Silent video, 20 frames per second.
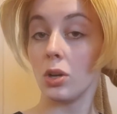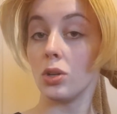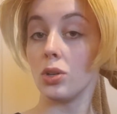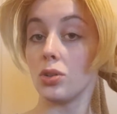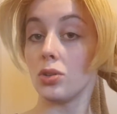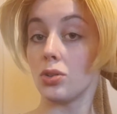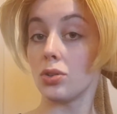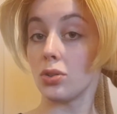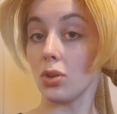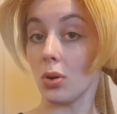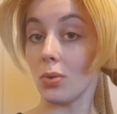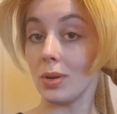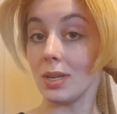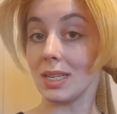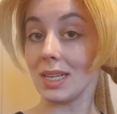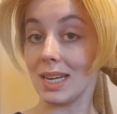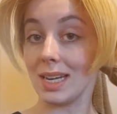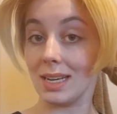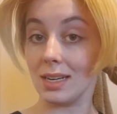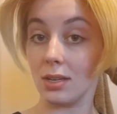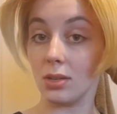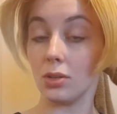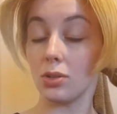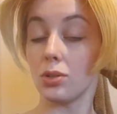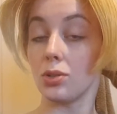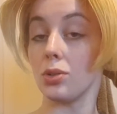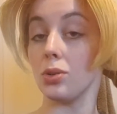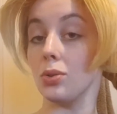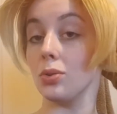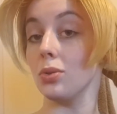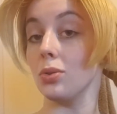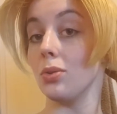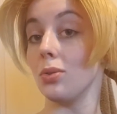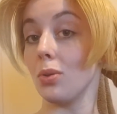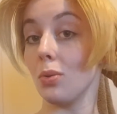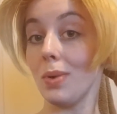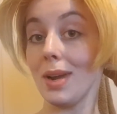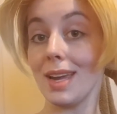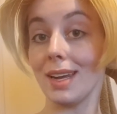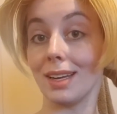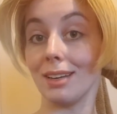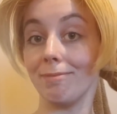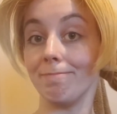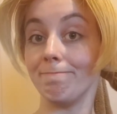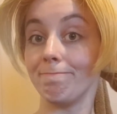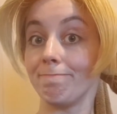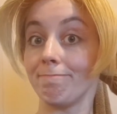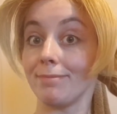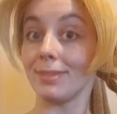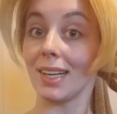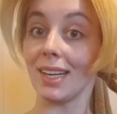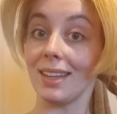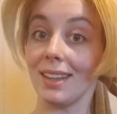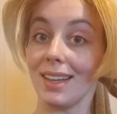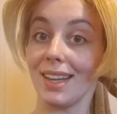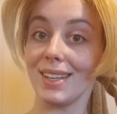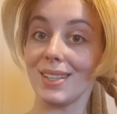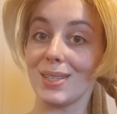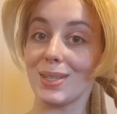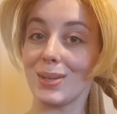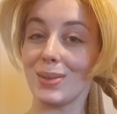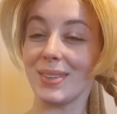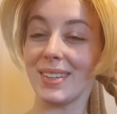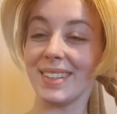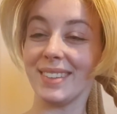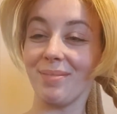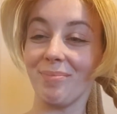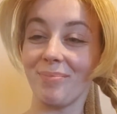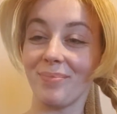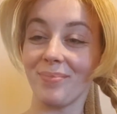sew it into the wig. Let's do it.